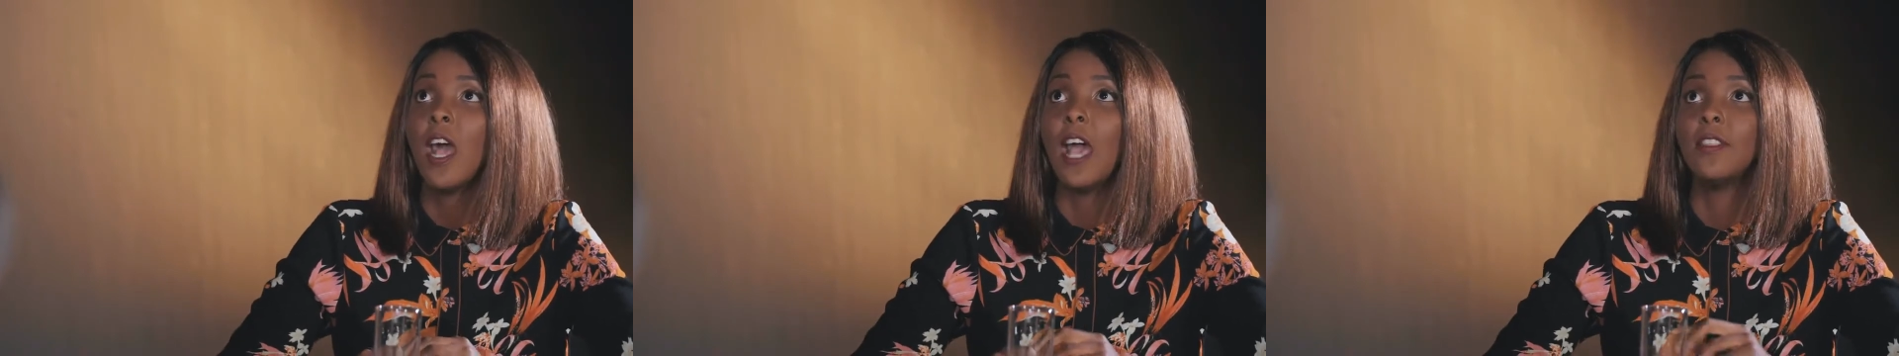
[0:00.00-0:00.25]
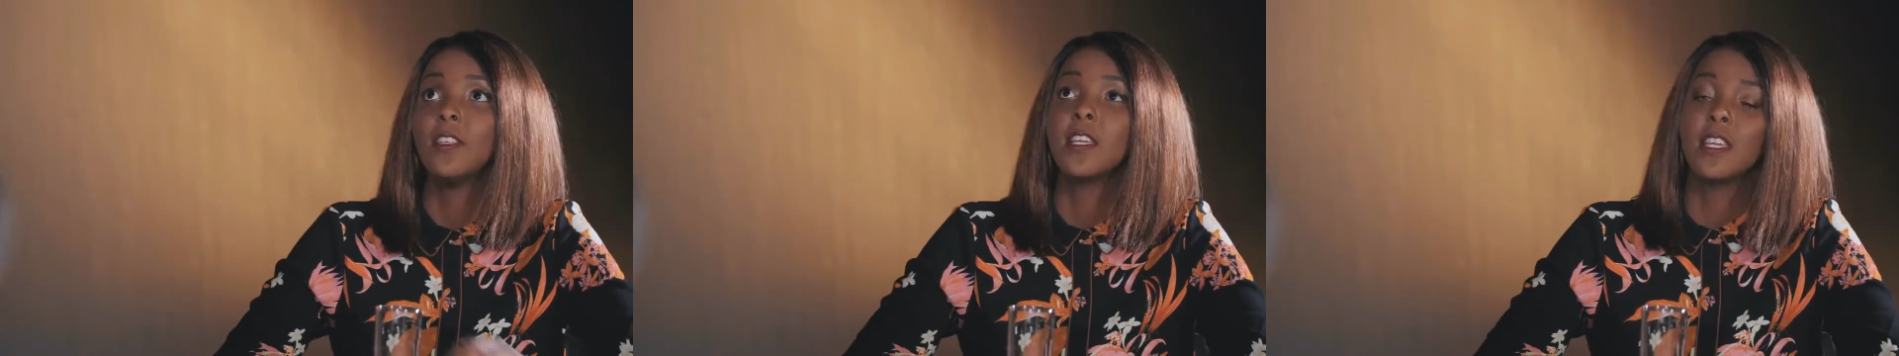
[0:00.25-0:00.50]

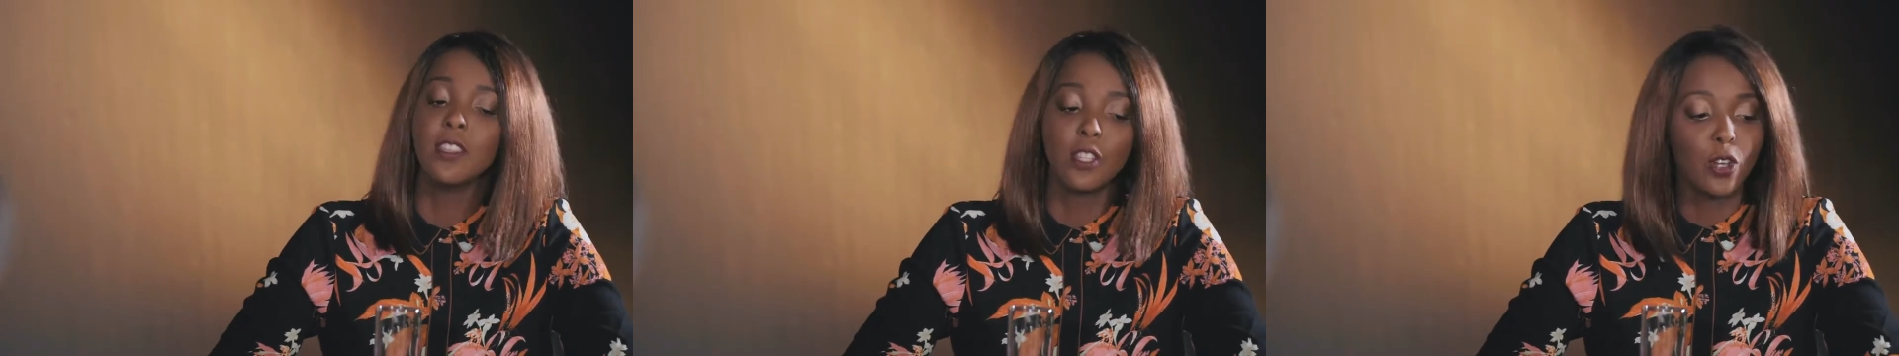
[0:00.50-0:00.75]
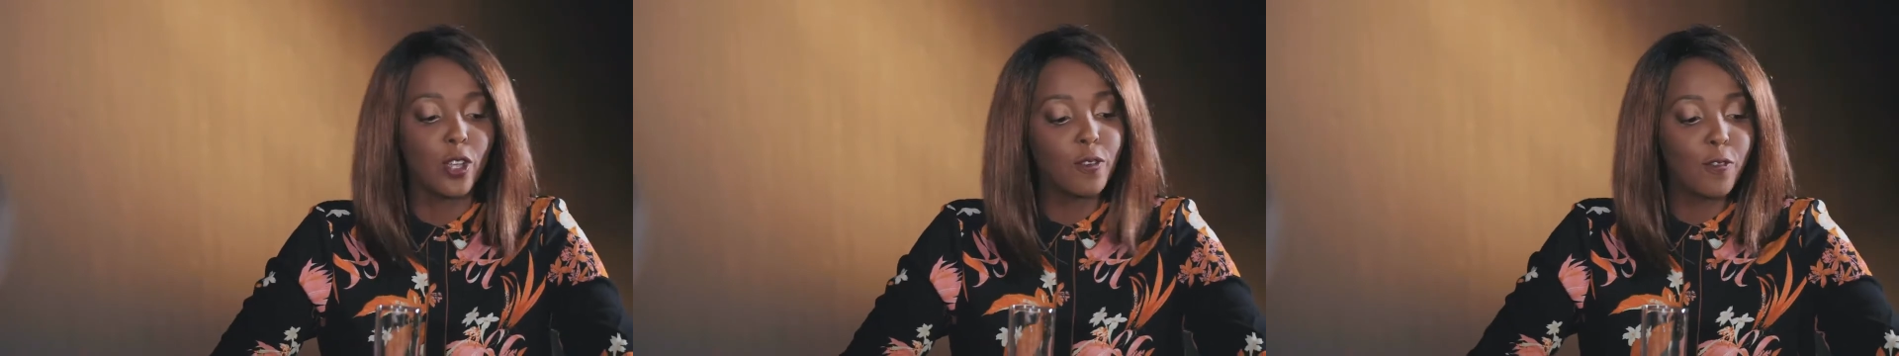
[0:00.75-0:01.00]
I think in
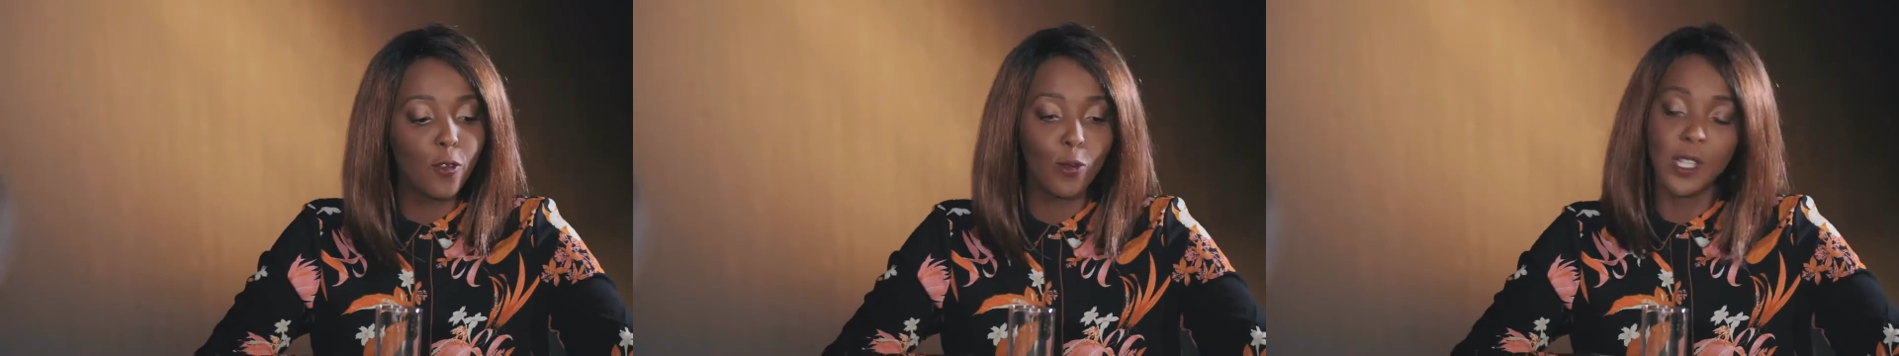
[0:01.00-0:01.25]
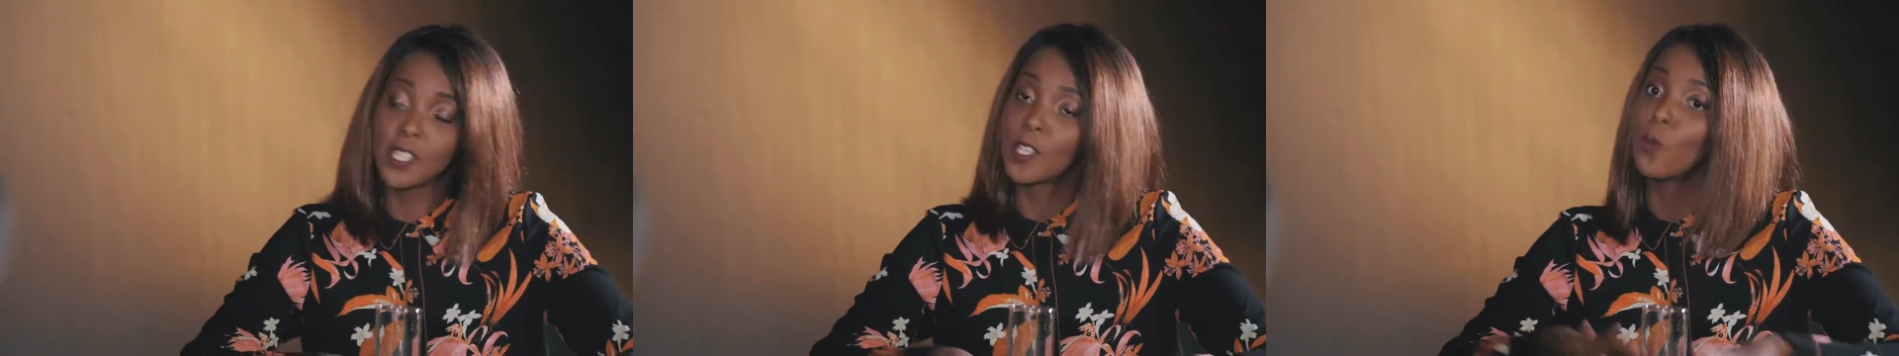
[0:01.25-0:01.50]
the
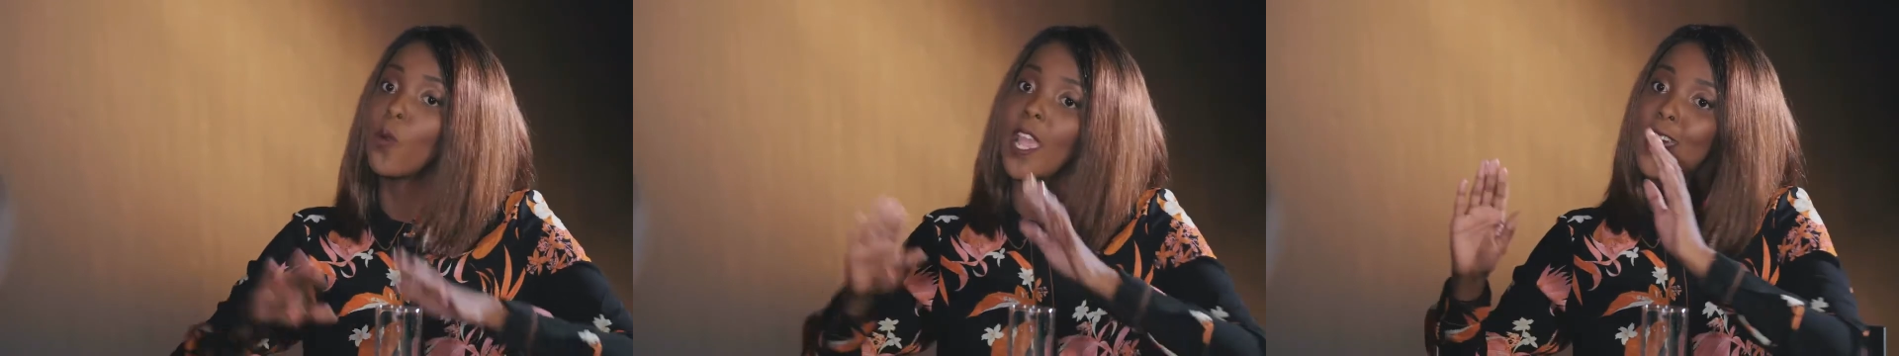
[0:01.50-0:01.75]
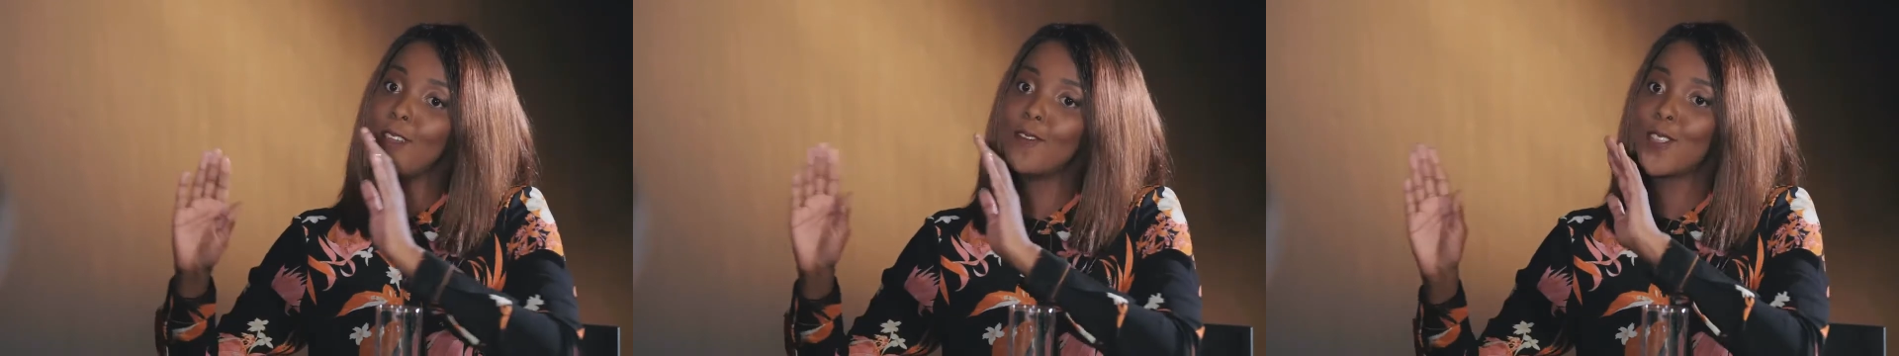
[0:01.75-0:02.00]
influencer
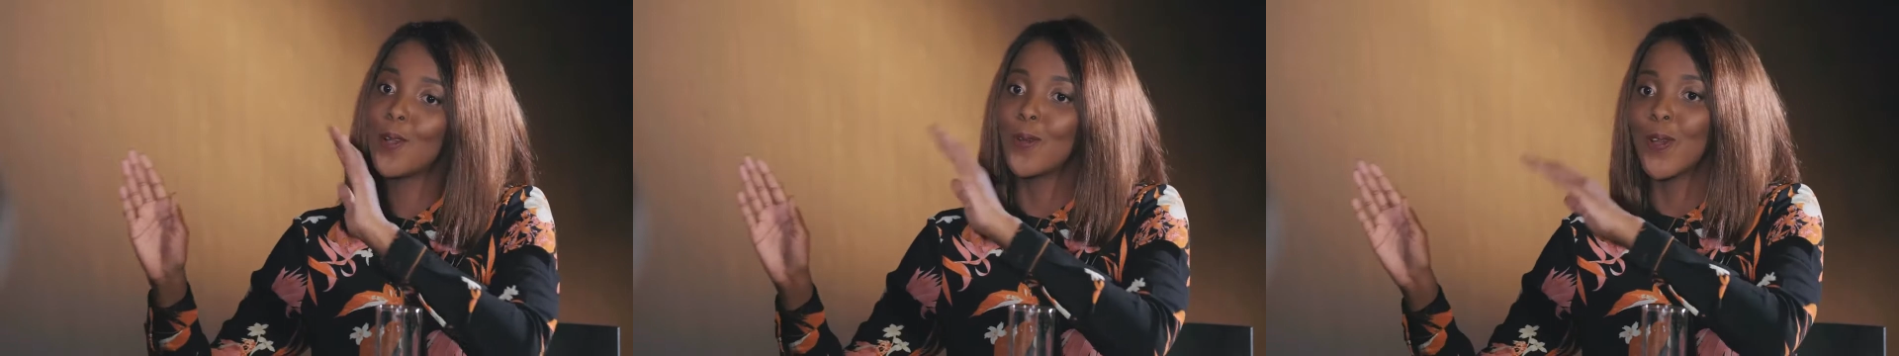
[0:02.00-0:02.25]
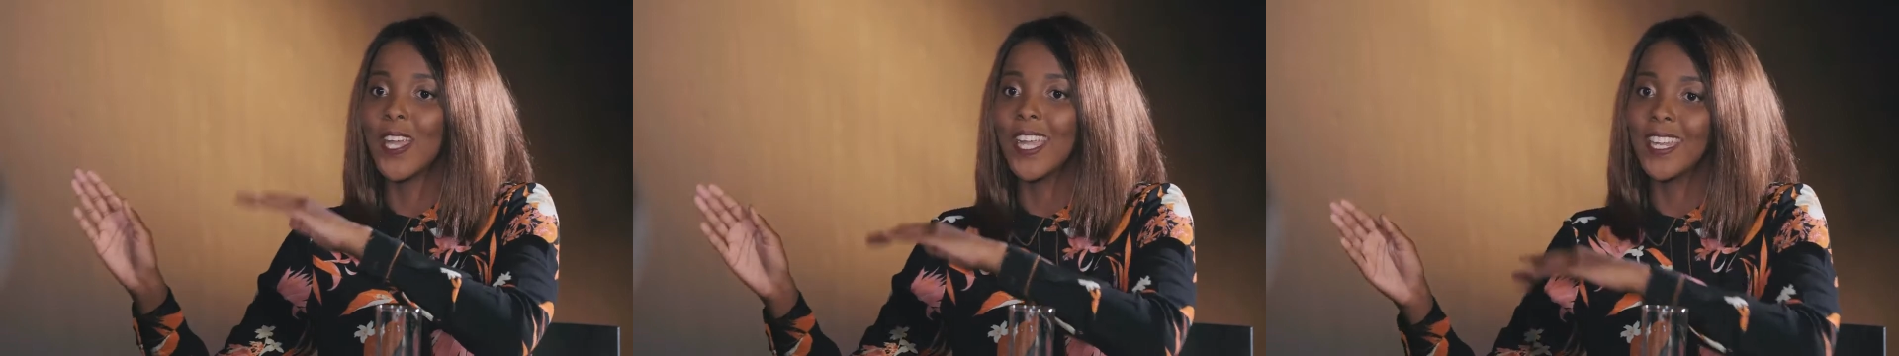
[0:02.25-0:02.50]
wave that
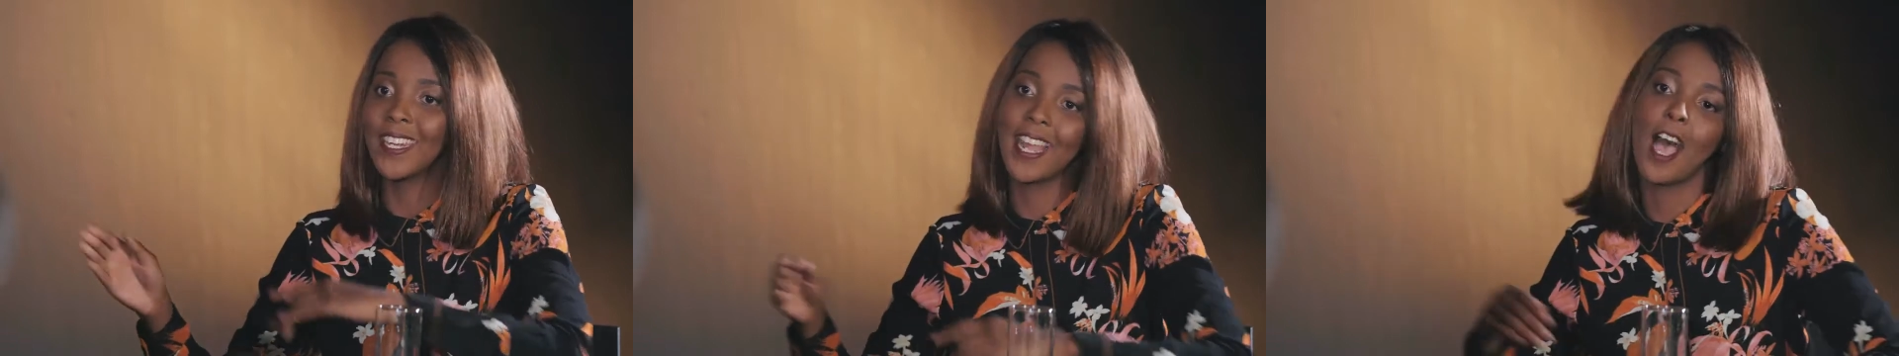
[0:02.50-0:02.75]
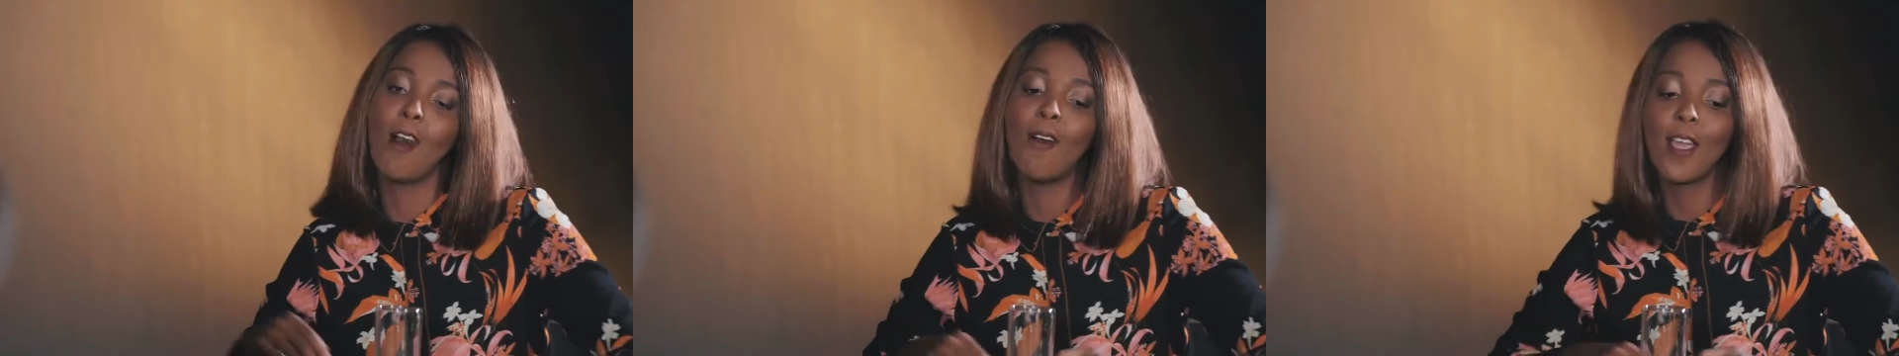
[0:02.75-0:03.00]
we're in
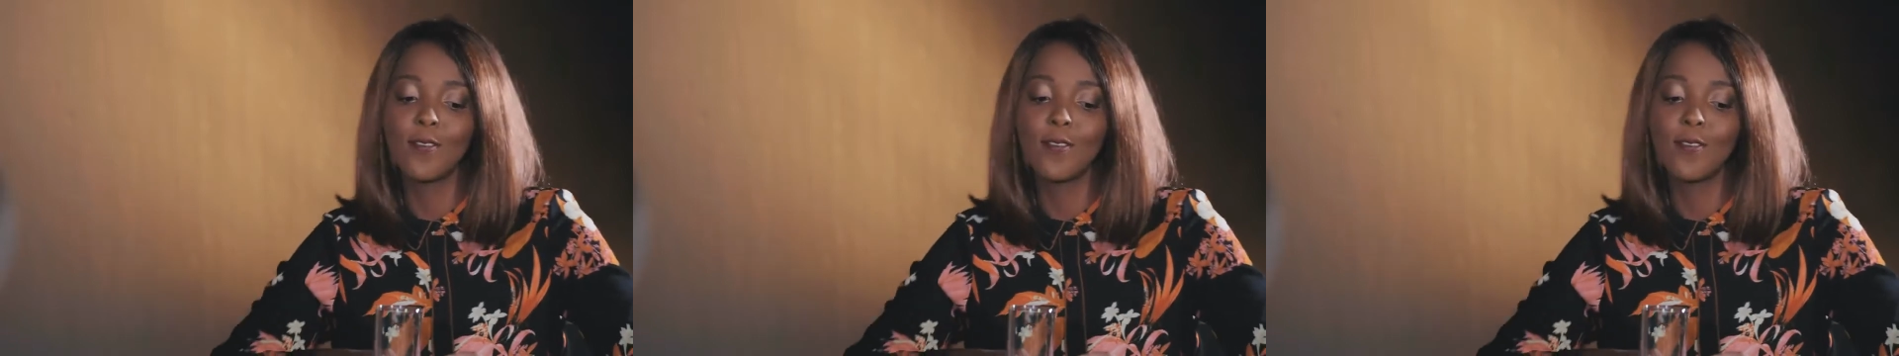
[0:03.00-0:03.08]
now,